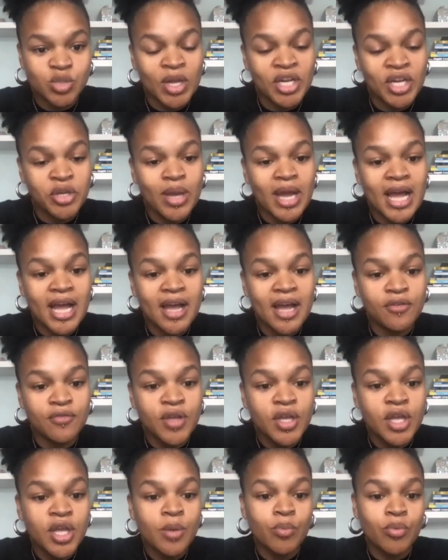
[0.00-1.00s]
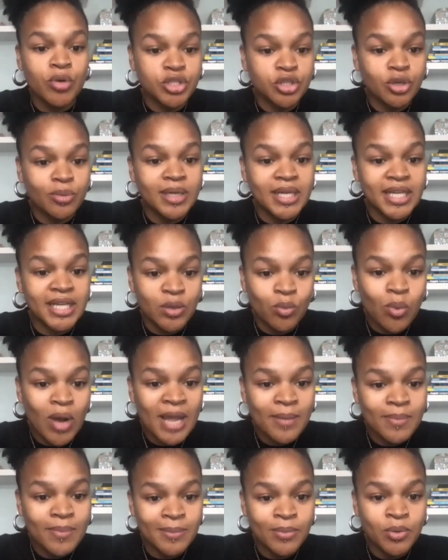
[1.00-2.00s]
when you have predominantly
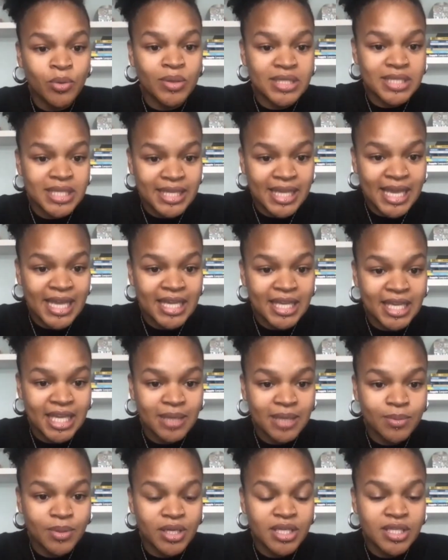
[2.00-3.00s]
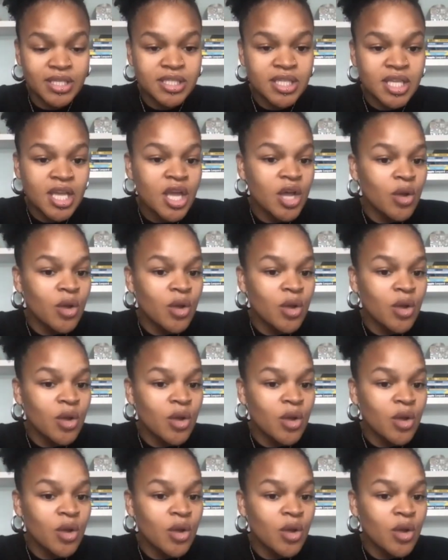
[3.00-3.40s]
white people as the gatekeepers,